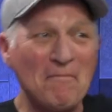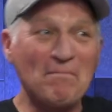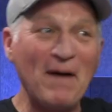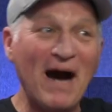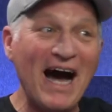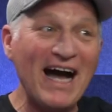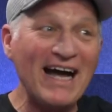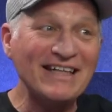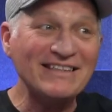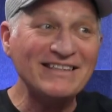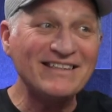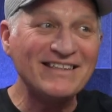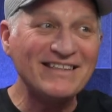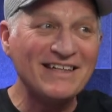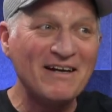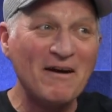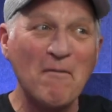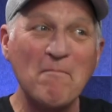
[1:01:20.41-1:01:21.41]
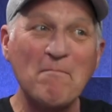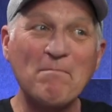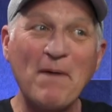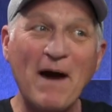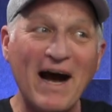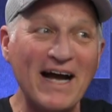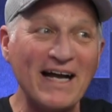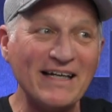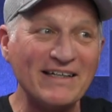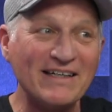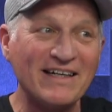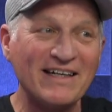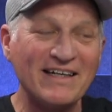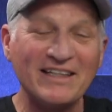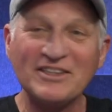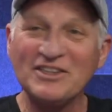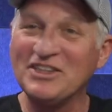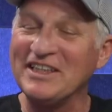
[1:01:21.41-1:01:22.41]
but, but
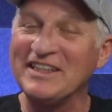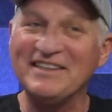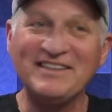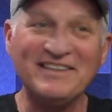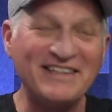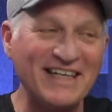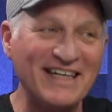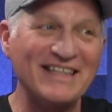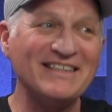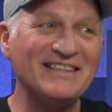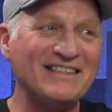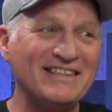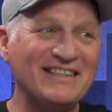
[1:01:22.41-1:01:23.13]
she did